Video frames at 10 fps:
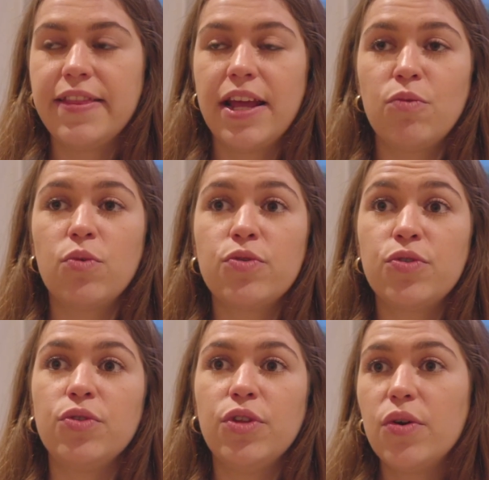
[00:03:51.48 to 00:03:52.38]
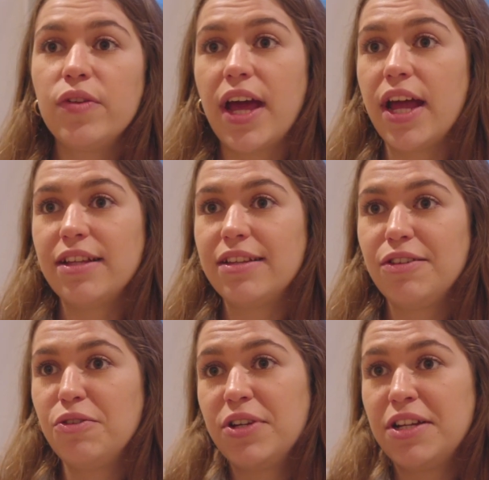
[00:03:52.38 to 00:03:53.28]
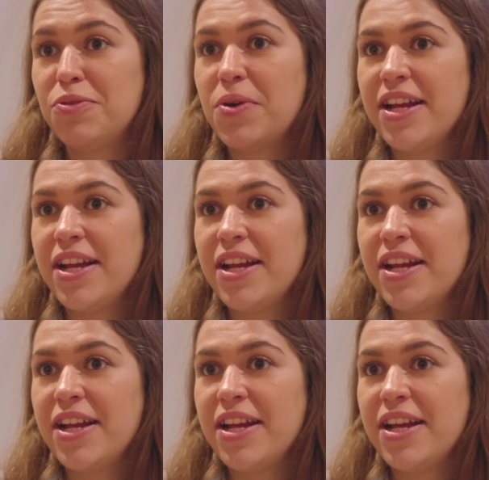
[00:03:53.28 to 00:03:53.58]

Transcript: And then once you know that, you can do